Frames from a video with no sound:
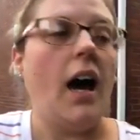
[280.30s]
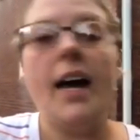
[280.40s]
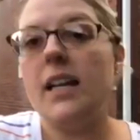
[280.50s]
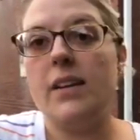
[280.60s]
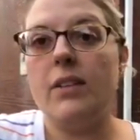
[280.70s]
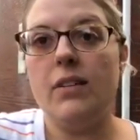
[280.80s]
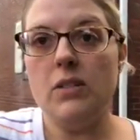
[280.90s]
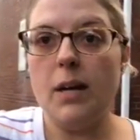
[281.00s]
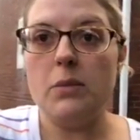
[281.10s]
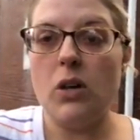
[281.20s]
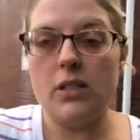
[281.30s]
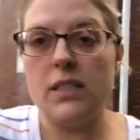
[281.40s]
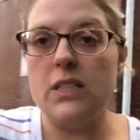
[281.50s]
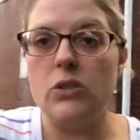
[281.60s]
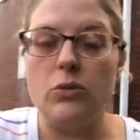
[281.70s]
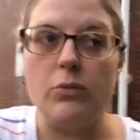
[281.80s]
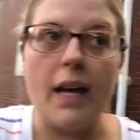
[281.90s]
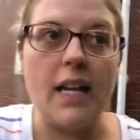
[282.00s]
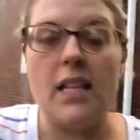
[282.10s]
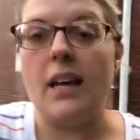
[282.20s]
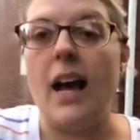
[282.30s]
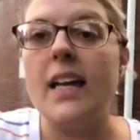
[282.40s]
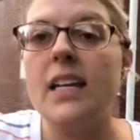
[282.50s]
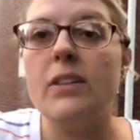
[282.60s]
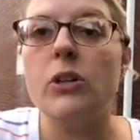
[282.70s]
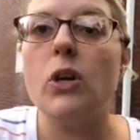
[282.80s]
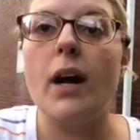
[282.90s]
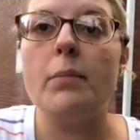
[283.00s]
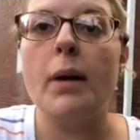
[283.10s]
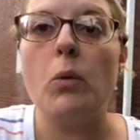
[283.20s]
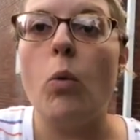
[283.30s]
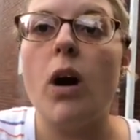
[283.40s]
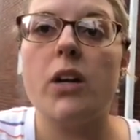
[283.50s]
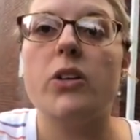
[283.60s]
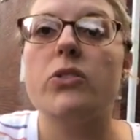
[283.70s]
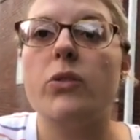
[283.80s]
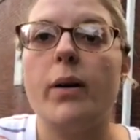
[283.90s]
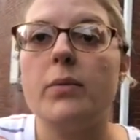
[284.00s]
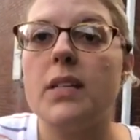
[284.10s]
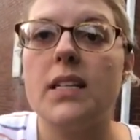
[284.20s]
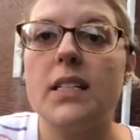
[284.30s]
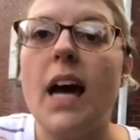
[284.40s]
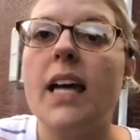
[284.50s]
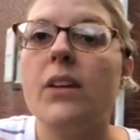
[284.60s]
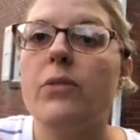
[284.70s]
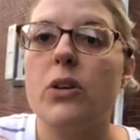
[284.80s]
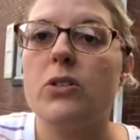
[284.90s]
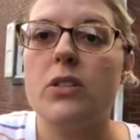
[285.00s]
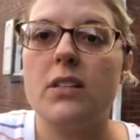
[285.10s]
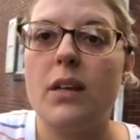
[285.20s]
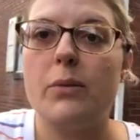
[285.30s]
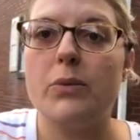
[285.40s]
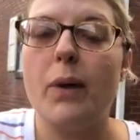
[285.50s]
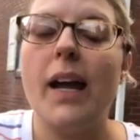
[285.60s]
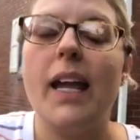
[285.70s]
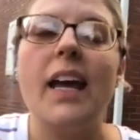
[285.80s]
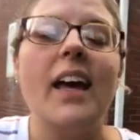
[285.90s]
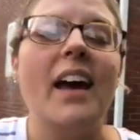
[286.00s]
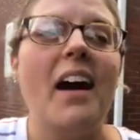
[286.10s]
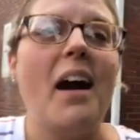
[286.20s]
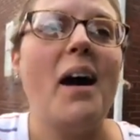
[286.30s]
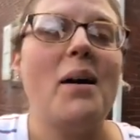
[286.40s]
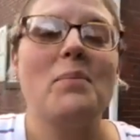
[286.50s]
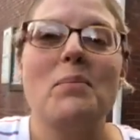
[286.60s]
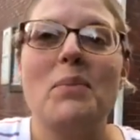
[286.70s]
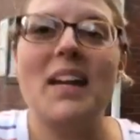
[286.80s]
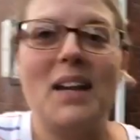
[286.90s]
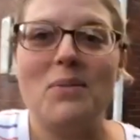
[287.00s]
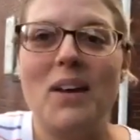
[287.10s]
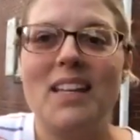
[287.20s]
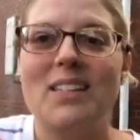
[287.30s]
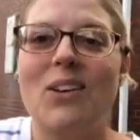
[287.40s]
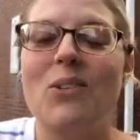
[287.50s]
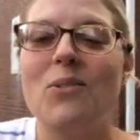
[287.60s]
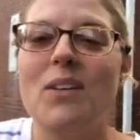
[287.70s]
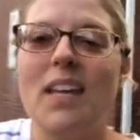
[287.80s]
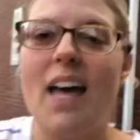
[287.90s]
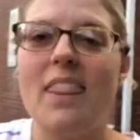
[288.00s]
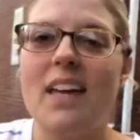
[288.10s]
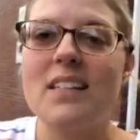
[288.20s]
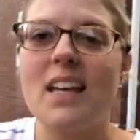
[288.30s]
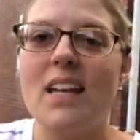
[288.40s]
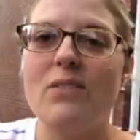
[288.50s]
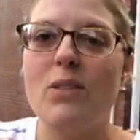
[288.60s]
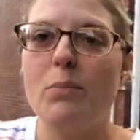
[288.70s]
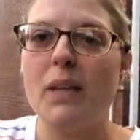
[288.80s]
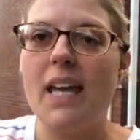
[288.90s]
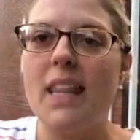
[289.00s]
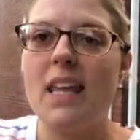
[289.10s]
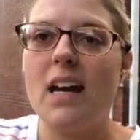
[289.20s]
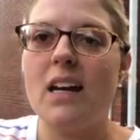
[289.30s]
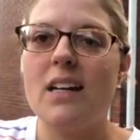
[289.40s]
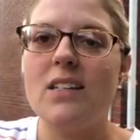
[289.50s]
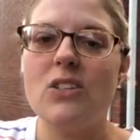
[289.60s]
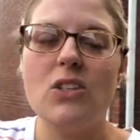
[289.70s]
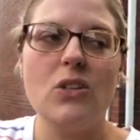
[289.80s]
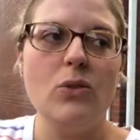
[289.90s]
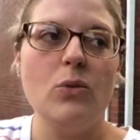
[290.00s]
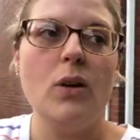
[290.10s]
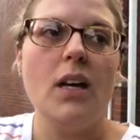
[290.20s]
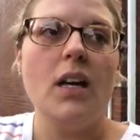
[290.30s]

I didn't even have time to hardly do anything. I didn't even grab my water, so I was like dying of thirst as I was riding. But anyway, so yeah, that's kind of the plan there, is to